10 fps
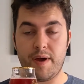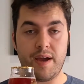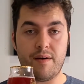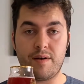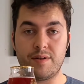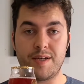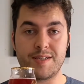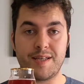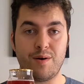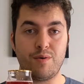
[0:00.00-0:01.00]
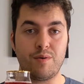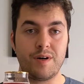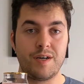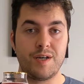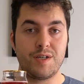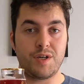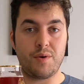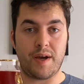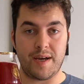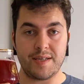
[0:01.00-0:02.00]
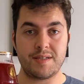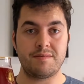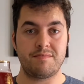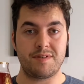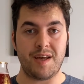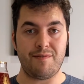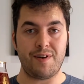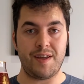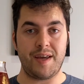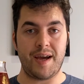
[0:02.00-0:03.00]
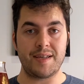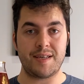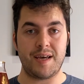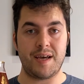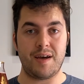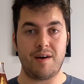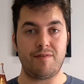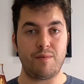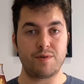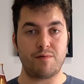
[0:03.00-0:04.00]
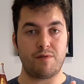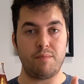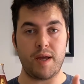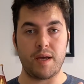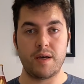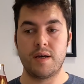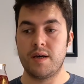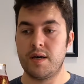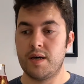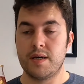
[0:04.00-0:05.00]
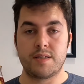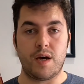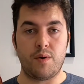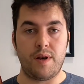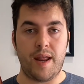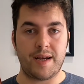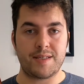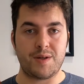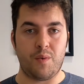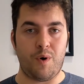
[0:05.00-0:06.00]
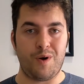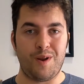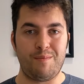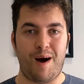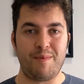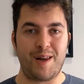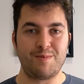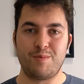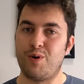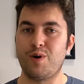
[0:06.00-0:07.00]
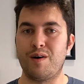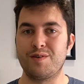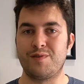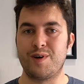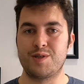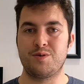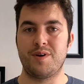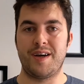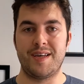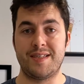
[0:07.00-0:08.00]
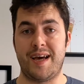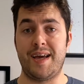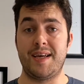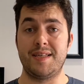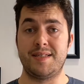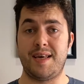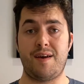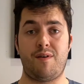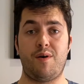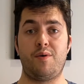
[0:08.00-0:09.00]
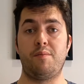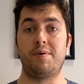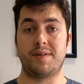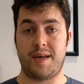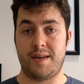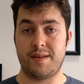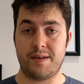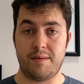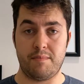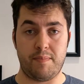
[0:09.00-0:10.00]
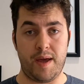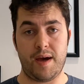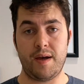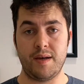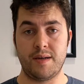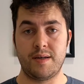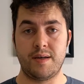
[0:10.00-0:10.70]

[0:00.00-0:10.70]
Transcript: beer on this little showcase definitely gets a thumbs up from me. So next one, it might be a little bit more controversial. It is a 0% beer.